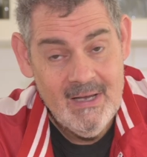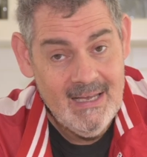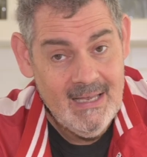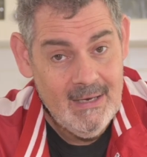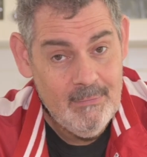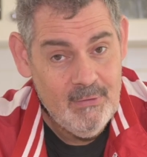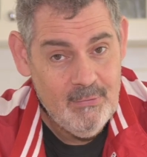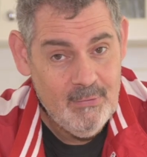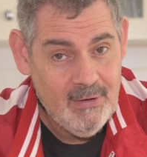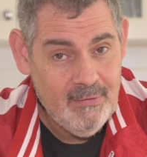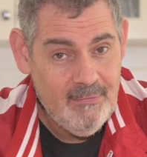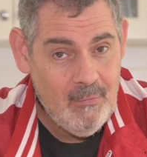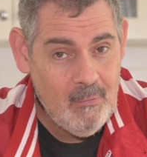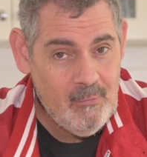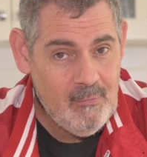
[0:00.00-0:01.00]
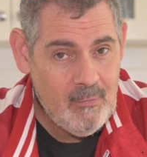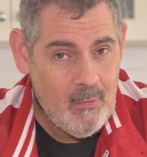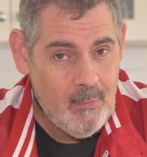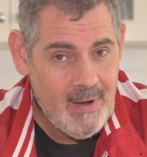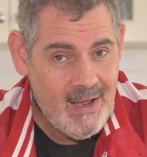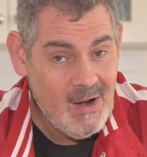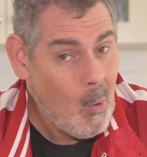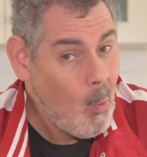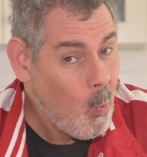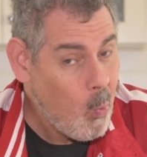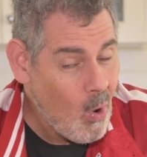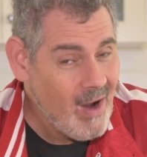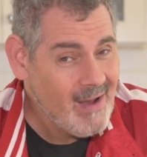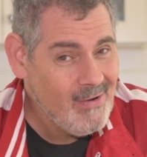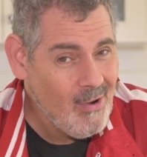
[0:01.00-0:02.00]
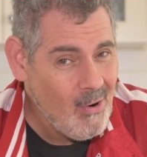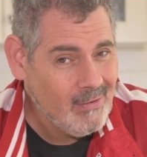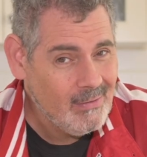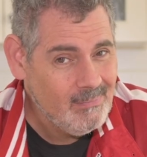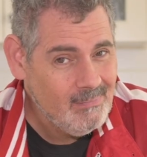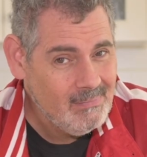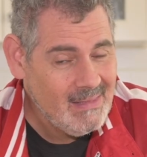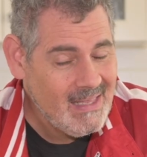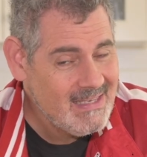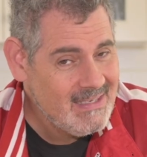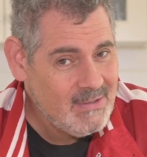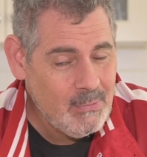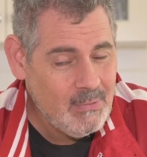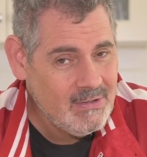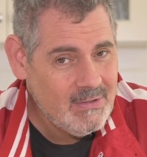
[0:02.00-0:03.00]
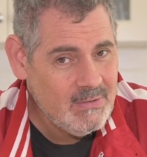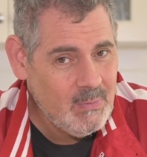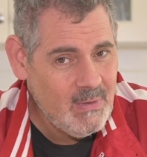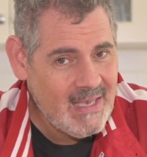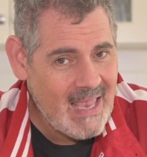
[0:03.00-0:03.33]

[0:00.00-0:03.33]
Again, we're doing a full format. Why not? Let's do it because we